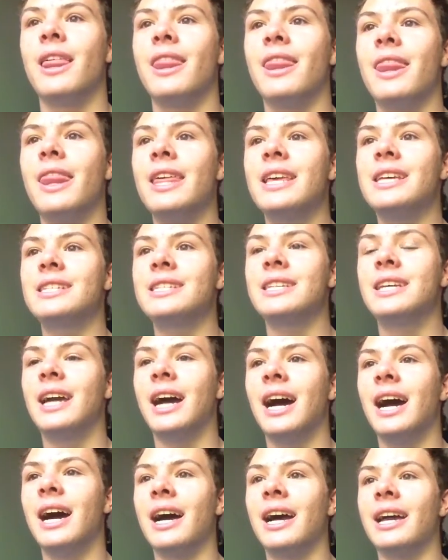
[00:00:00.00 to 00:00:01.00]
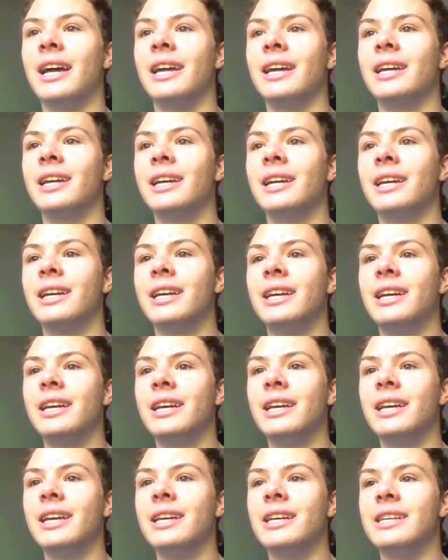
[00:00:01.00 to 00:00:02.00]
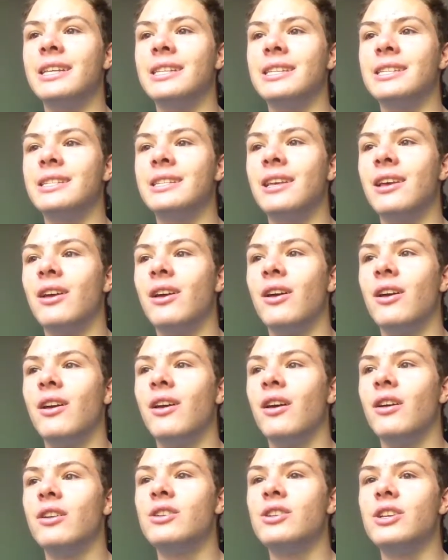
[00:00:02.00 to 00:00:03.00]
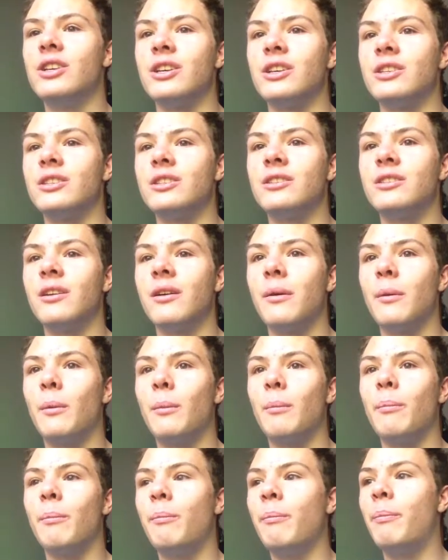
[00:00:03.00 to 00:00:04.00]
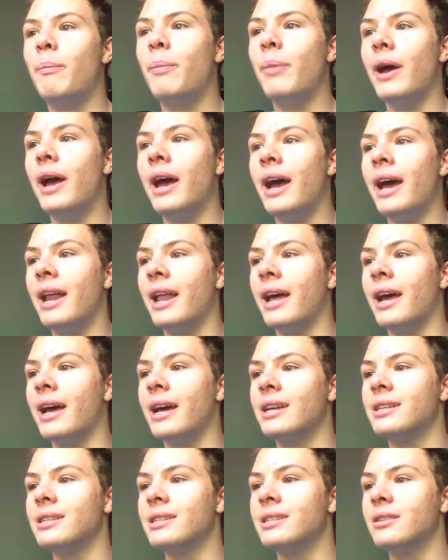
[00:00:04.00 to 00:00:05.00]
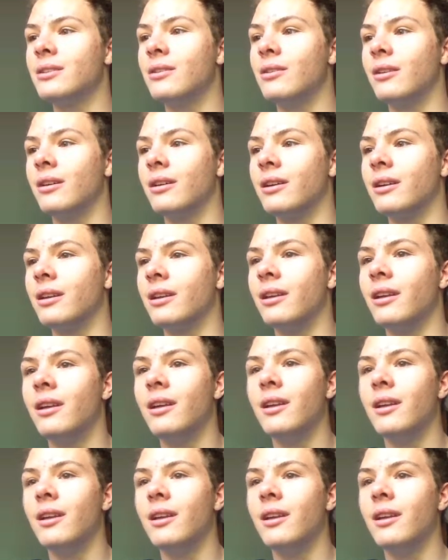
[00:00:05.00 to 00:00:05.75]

This guy is just badass looking.